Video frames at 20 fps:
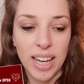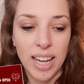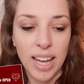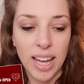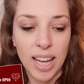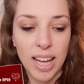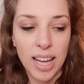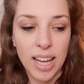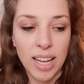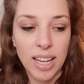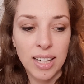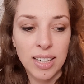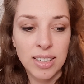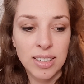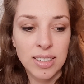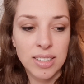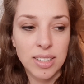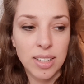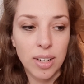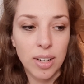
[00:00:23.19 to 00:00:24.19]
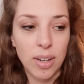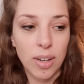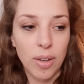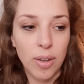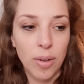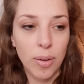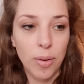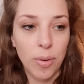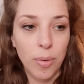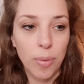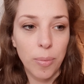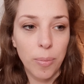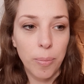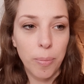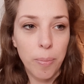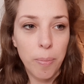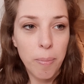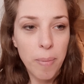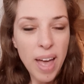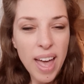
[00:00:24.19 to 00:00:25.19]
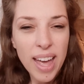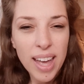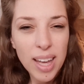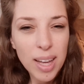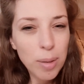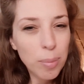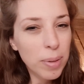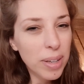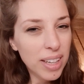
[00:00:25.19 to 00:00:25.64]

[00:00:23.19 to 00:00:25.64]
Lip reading: And maybe